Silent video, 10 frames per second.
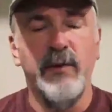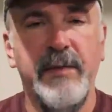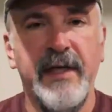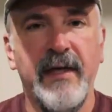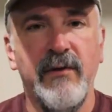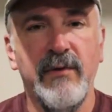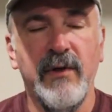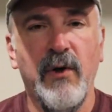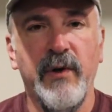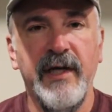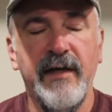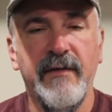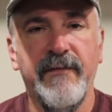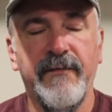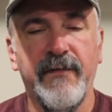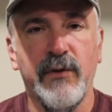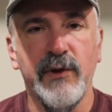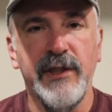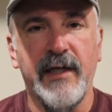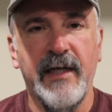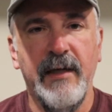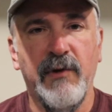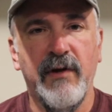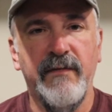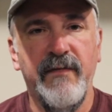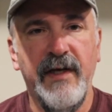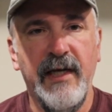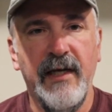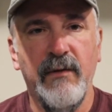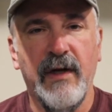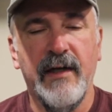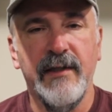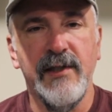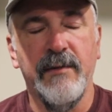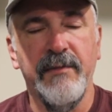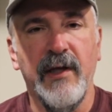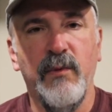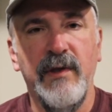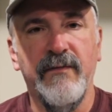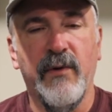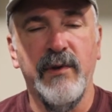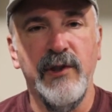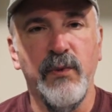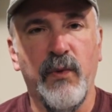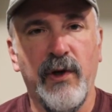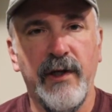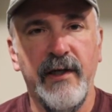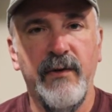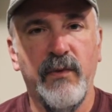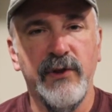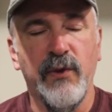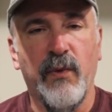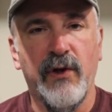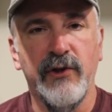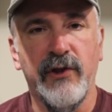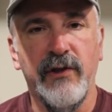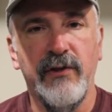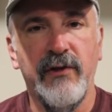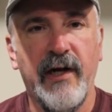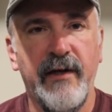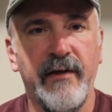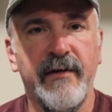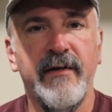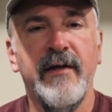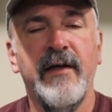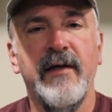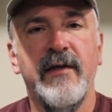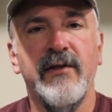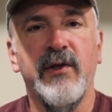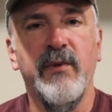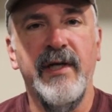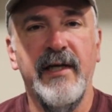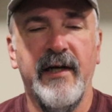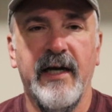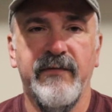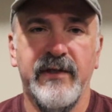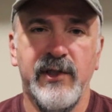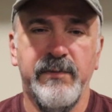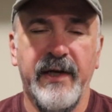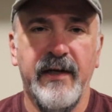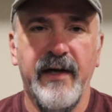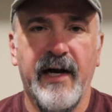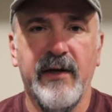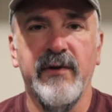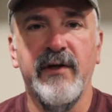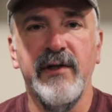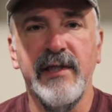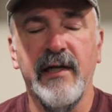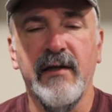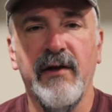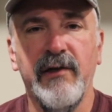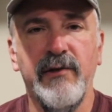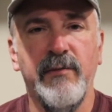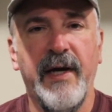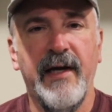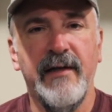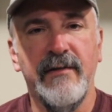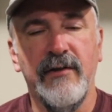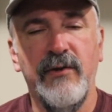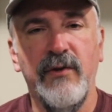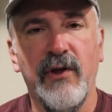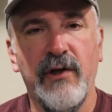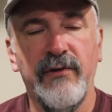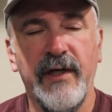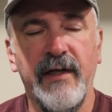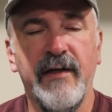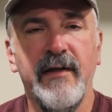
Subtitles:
we began going full-time RVing, something we've always wanted was a washer and dryer. So we didn't have to spend hours at a laundromat to do laundry.